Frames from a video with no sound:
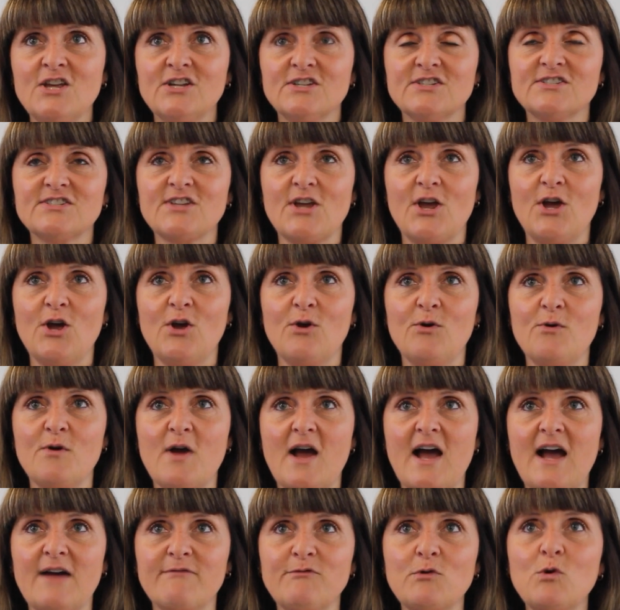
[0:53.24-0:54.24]
So
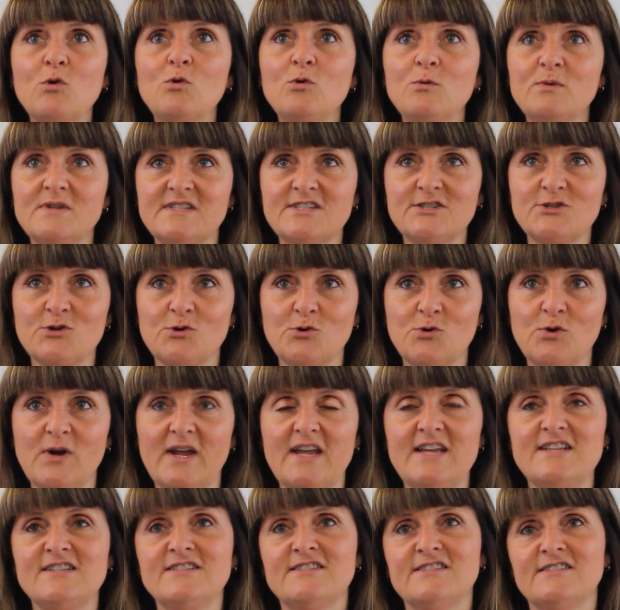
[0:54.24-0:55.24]
I've always
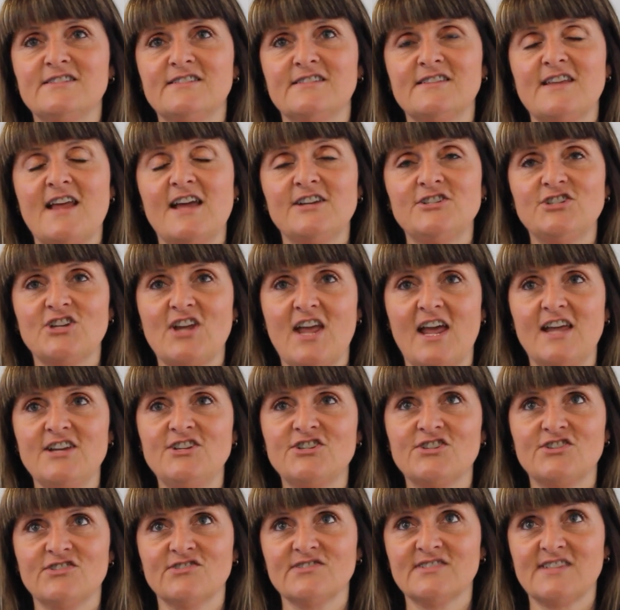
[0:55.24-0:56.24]
taught in
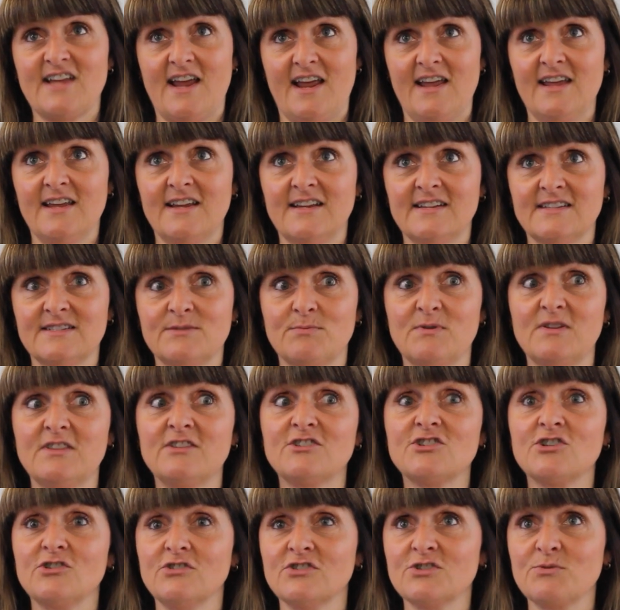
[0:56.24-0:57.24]
educational settings
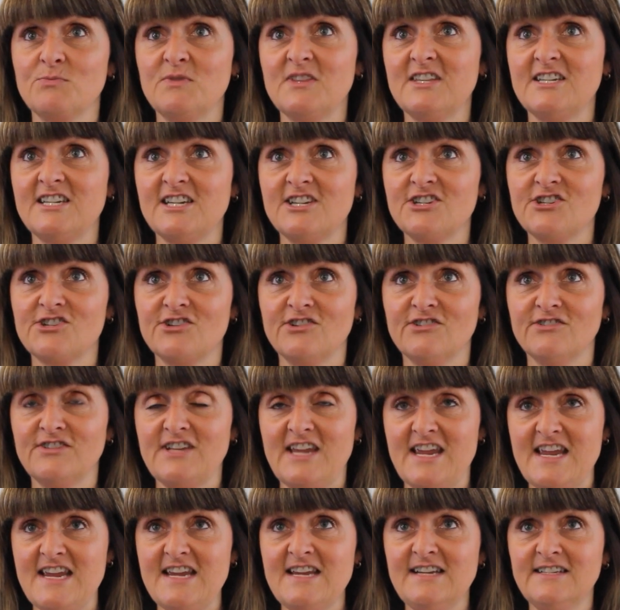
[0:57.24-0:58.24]
with children with additional
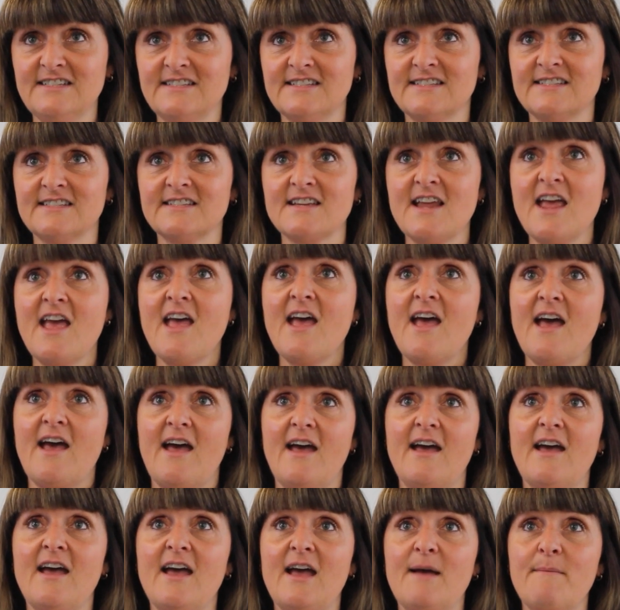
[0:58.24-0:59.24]
needs,
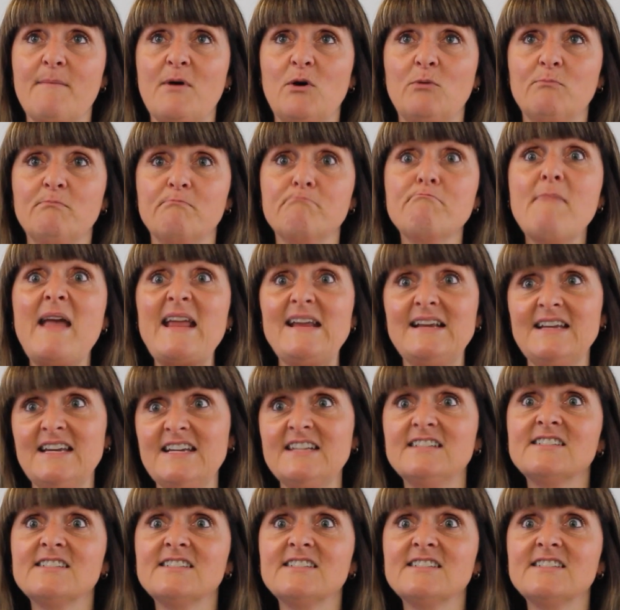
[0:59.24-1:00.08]
mainly